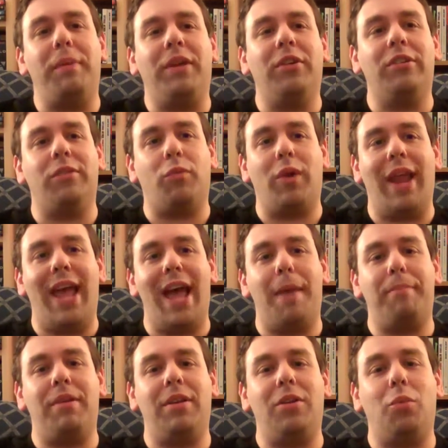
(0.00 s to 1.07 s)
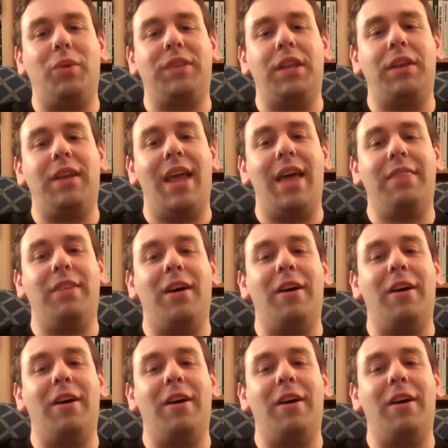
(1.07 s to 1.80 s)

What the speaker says: because of what happened with the death